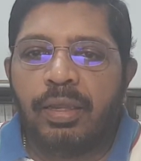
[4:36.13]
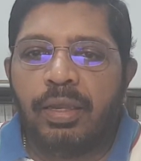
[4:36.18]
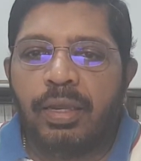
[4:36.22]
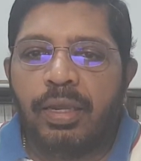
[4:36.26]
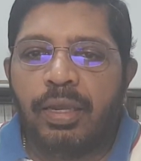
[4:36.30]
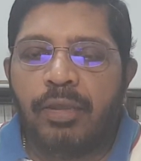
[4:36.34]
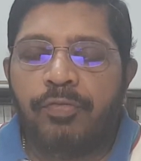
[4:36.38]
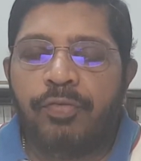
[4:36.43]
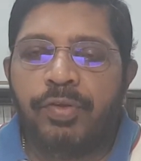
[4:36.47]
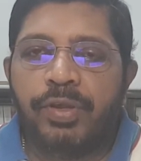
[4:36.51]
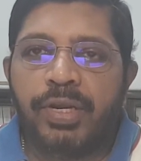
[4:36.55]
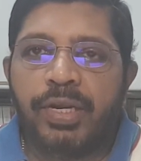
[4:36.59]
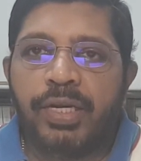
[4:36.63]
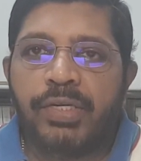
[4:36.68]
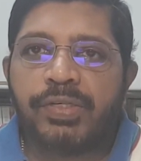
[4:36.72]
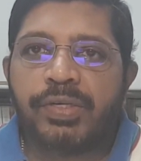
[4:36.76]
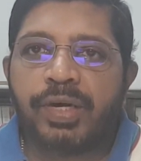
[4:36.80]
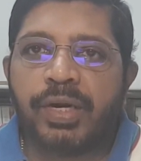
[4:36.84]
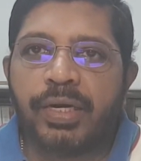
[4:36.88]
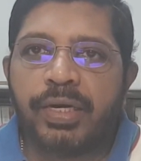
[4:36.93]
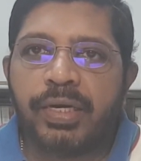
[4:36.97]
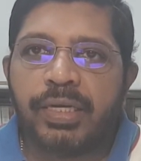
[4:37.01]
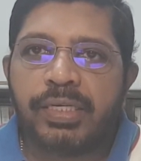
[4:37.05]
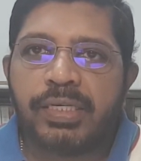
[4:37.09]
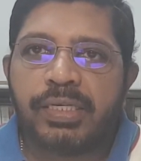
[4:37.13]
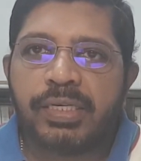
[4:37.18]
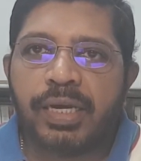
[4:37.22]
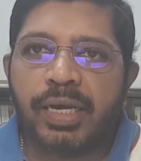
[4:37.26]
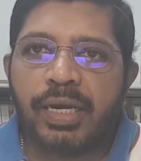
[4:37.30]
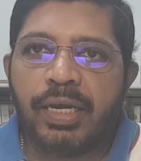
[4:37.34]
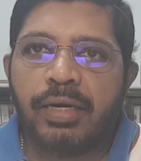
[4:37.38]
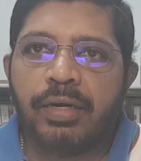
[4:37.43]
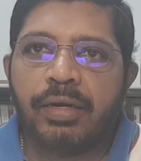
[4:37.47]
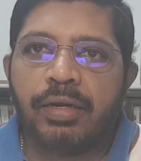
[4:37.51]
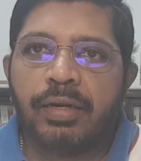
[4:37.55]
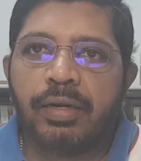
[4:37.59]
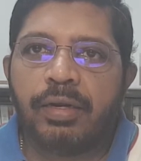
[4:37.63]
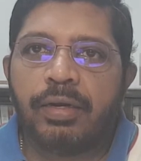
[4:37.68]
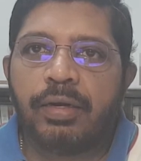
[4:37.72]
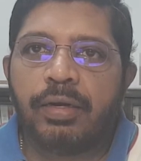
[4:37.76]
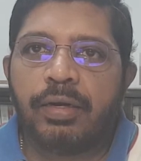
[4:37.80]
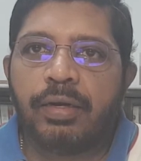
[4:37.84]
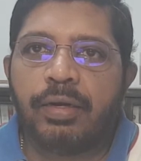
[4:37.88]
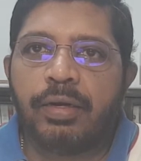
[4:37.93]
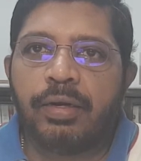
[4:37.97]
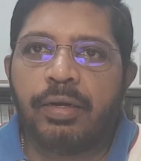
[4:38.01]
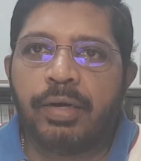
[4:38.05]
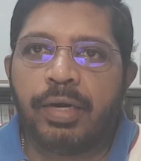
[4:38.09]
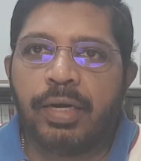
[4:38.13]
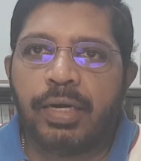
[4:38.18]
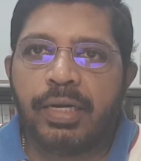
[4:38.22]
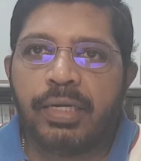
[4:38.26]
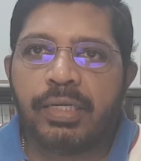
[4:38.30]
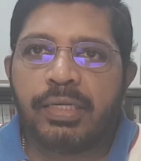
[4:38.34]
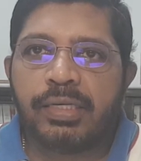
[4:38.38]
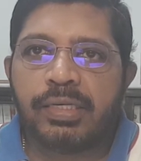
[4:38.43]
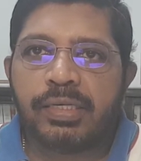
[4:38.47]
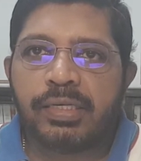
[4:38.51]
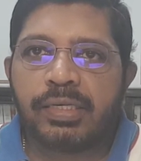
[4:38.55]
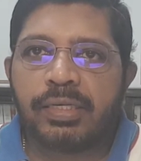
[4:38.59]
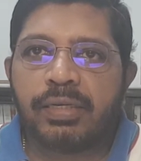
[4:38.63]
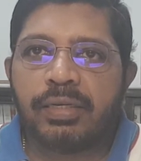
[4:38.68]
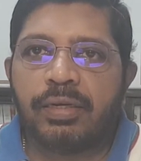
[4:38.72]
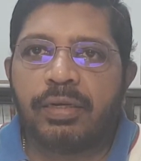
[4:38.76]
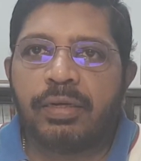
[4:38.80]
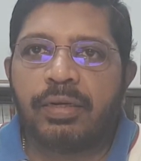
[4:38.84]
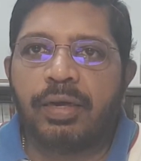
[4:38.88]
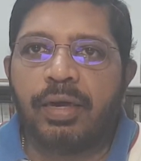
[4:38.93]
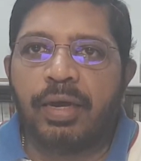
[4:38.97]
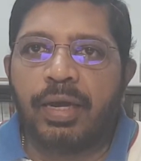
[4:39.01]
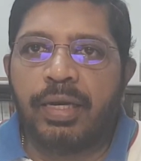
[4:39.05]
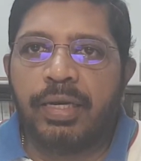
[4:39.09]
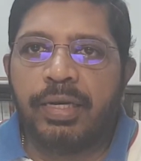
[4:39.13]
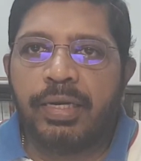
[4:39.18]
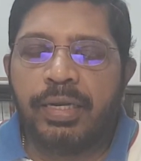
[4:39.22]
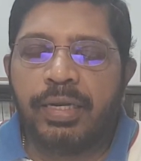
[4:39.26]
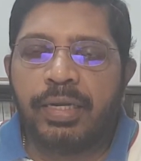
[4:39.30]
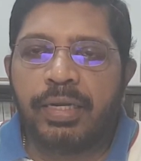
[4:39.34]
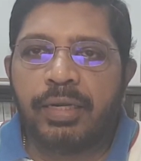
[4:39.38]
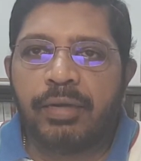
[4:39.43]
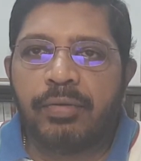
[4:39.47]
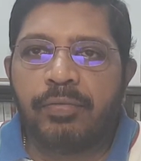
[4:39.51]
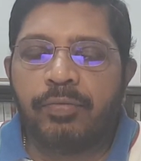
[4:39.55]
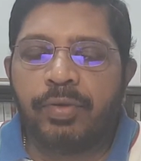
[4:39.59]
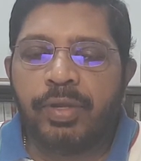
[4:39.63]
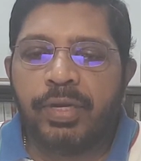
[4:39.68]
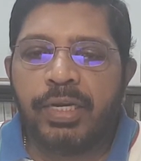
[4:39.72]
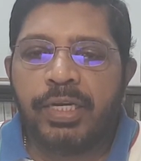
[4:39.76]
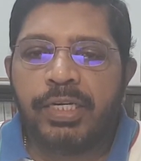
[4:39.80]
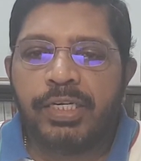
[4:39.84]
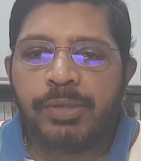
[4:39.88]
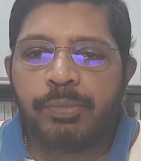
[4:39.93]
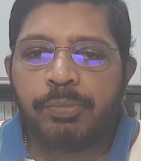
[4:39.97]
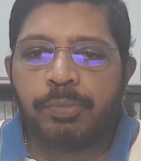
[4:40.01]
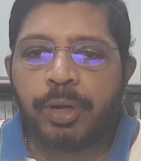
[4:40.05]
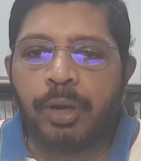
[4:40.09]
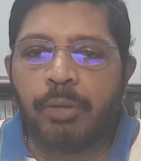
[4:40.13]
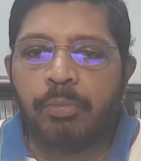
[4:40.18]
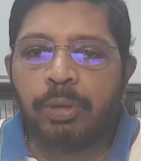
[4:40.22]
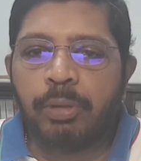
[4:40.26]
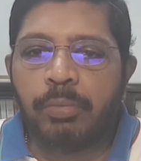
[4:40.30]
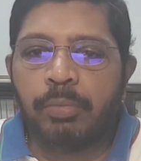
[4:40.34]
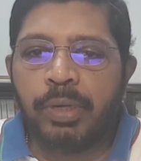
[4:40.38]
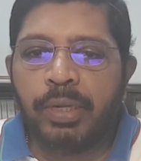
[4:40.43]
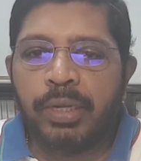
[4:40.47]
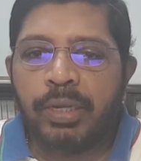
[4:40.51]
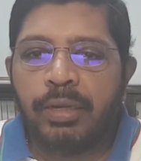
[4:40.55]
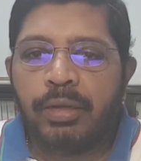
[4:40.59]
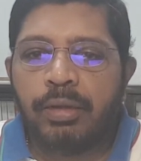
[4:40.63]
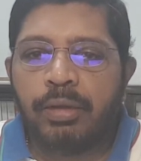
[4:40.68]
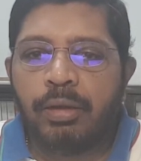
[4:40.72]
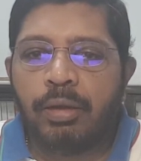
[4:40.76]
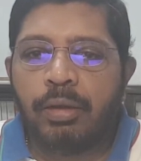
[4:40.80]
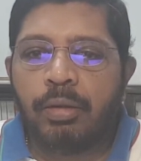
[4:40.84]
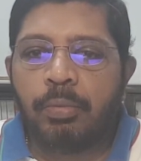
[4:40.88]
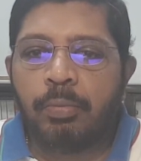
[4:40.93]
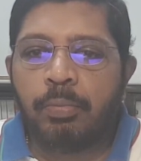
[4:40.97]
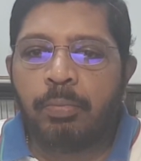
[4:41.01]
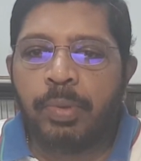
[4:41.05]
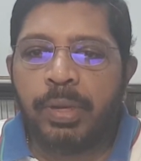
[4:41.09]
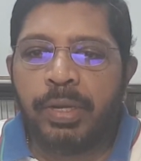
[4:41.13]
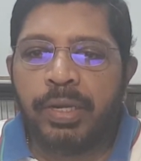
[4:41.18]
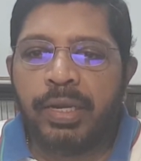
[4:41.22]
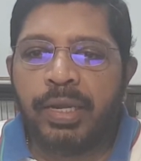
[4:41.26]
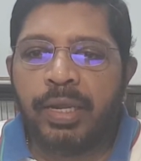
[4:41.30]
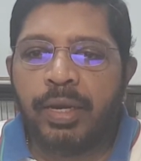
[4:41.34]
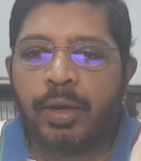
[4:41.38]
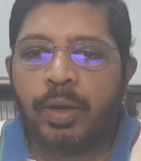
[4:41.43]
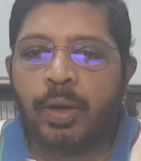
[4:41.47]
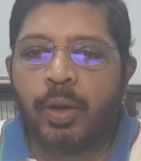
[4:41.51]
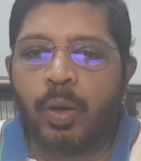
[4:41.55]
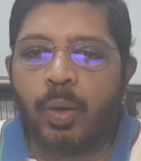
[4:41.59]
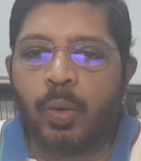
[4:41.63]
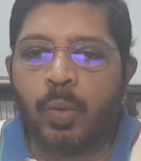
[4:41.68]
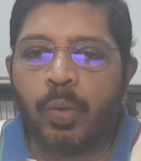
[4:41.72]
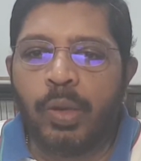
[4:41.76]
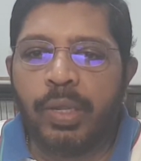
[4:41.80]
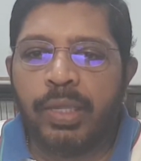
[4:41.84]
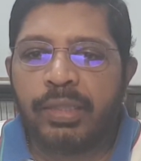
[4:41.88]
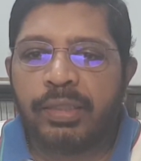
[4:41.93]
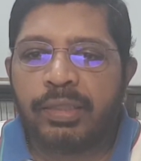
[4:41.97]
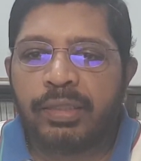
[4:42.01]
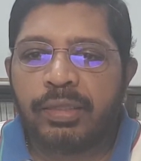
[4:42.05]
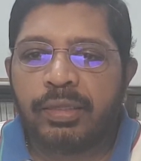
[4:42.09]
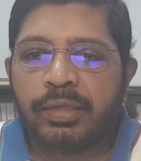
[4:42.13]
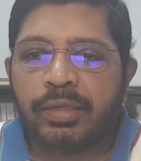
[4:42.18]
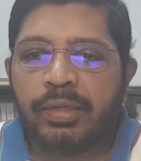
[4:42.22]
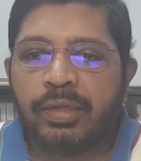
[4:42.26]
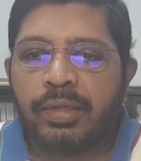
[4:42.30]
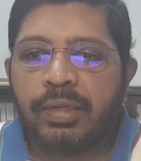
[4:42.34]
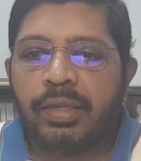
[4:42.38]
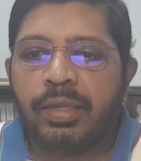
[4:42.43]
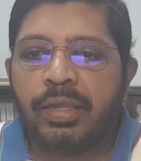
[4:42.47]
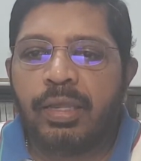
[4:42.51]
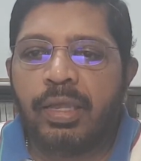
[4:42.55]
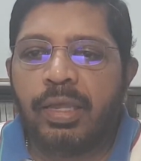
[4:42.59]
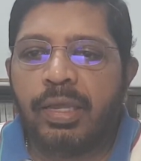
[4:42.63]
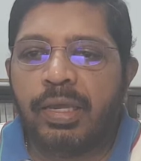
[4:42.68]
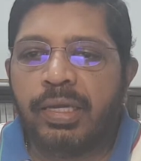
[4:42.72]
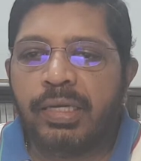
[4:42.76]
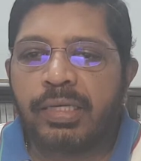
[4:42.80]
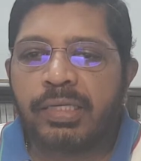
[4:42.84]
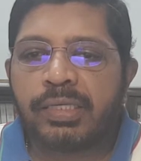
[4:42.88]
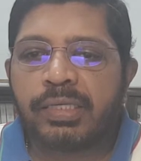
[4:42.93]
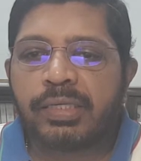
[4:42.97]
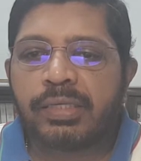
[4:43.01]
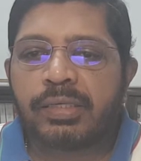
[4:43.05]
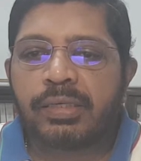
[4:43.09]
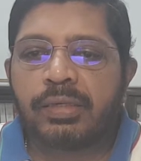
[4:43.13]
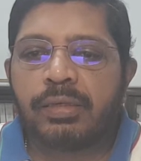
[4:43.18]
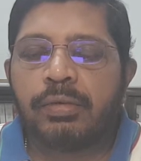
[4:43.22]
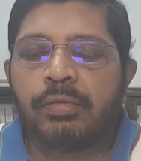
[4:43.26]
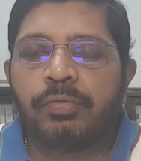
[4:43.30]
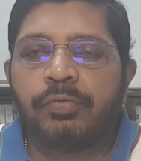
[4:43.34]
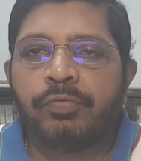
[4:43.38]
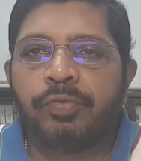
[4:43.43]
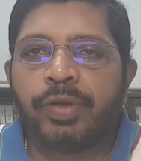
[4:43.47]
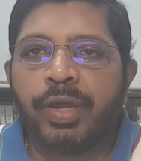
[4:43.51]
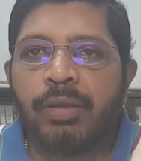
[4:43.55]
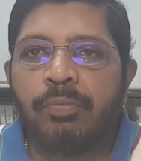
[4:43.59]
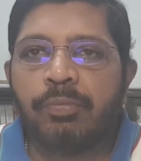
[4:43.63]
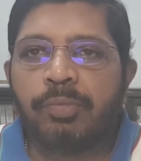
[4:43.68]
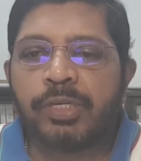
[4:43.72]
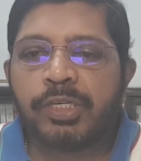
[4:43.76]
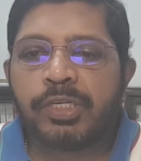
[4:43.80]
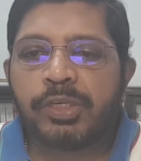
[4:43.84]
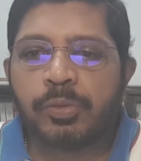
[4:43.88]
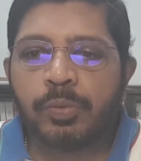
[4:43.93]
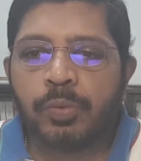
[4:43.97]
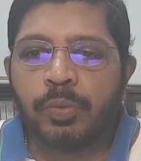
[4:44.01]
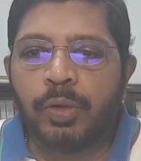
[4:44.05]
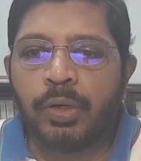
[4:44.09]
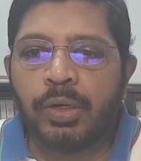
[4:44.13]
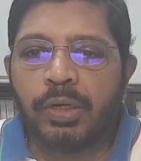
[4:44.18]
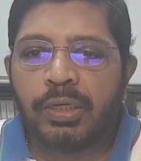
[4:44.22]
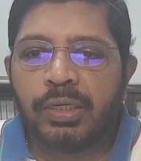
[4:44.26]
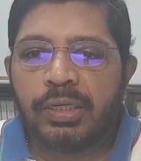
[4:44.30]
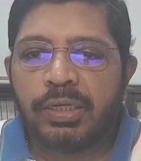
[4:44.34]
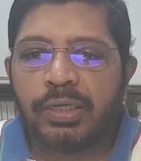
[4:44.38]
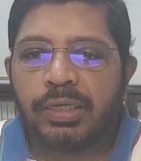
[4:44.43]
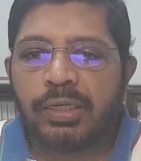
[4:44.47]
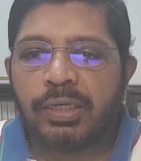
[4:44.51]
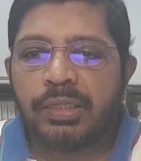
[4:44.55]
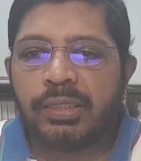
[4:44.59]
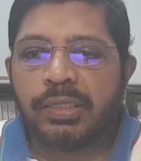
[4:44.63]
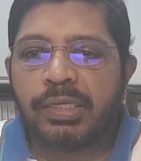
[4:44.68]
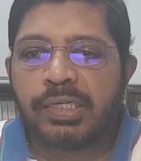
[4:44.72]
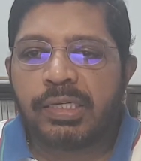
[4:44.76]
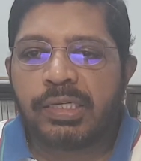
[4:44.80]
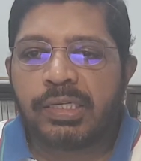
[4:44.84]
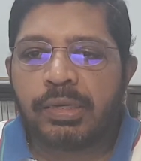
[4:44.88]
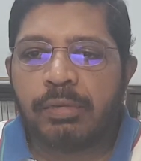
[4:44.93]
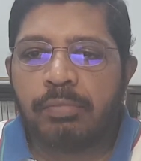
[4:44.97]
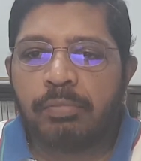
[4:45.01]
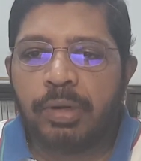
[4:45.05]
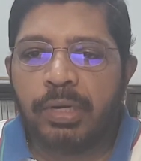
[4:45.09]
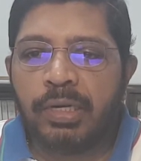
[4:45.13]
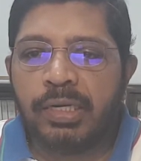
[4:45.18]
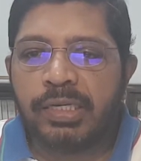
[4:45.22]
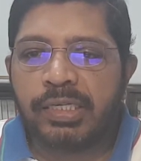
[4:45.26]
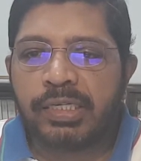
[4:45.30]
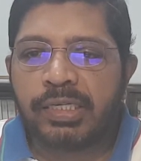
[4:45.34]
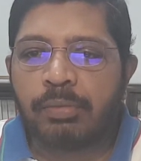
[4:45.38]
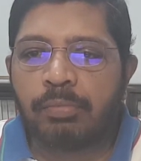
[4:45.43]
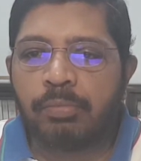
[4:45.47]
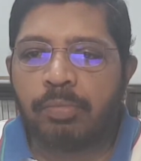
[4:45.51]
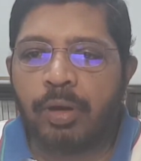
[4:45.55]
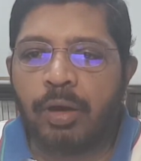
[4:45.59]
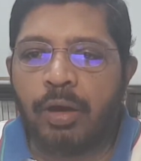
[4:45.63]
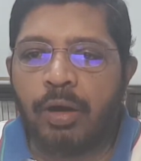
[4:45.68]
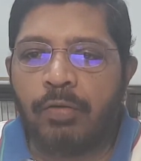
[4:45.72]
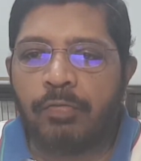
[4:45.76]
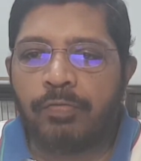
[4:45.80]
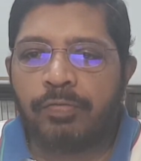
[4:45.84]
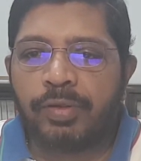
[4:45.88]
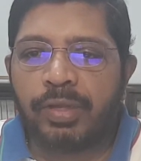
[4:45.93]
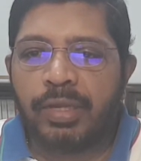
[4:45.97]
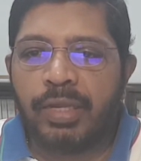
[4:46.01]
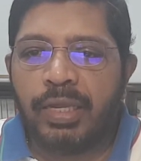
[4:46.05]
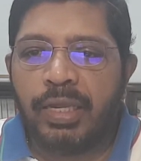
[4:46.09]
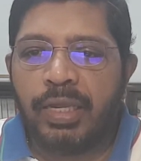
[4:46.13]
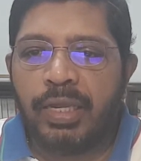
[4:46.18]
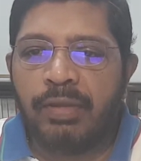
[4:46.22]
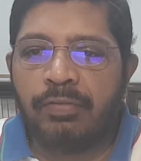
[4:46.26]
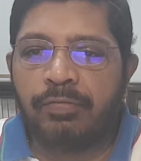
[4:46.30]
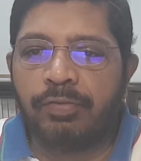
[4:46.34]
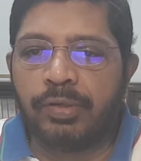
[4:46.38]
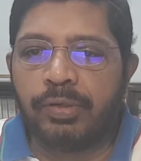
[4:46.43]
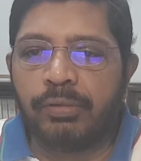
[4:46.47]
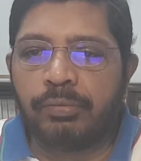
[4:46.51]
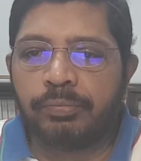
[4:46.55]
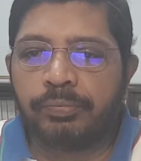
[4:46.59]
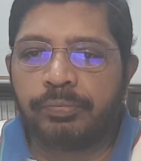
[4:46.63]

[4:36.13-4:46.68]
If we need to understand Ricoeur's idea, we need to probably begin with his famous work, The Symbolism of Evil.